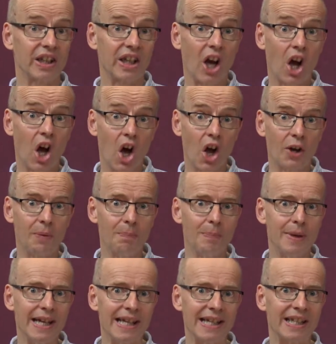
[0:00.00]
can't
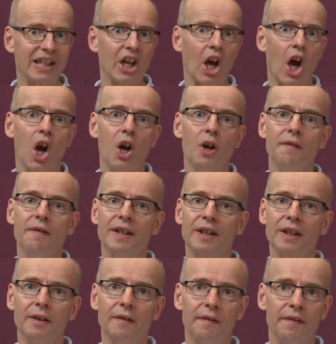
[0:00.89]
meet,
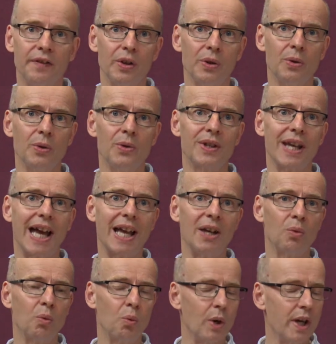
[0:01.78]
COVID confused
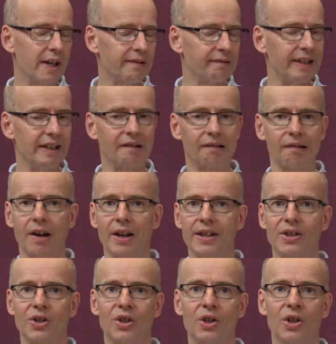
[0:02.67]
and weary
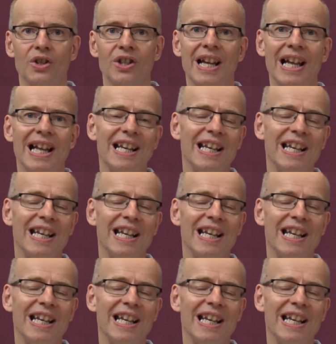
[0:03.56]
Christchurch,